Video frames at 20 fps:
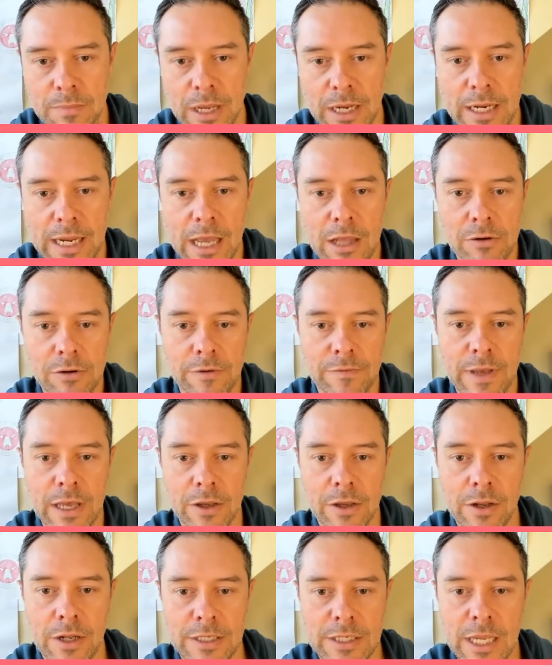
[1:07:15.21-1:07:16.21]
My gallery
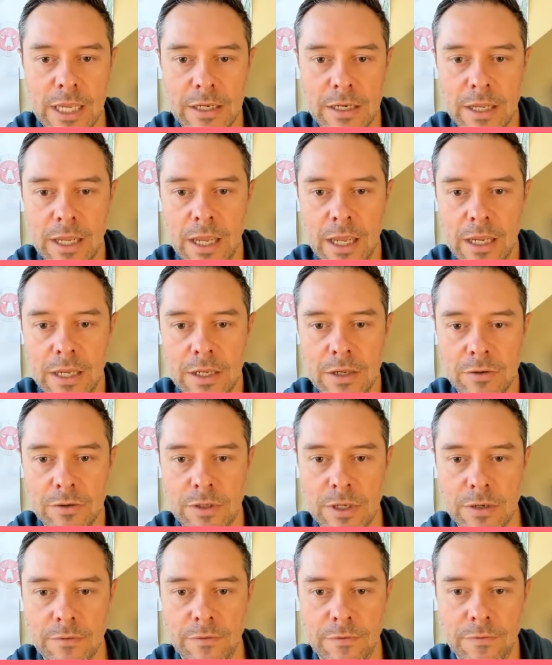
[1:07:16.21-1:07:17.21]
valued at 10K yielded